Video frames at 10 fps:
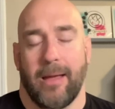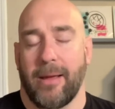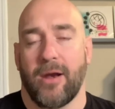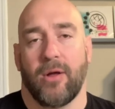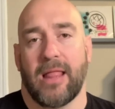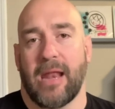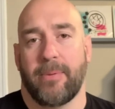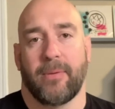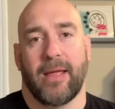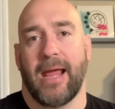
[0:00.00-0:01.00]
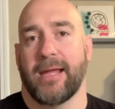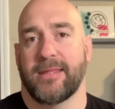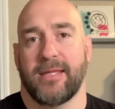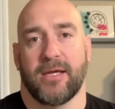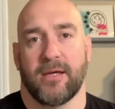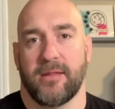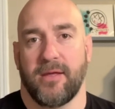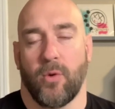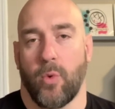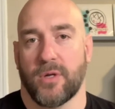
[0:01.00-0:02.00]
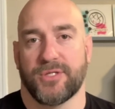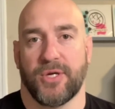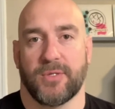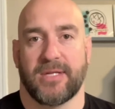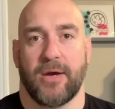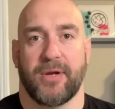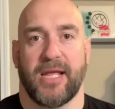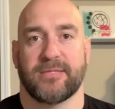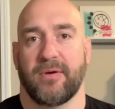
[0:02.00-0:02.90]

I mean, I know a lot of people hate the uh, the award shows nowadays,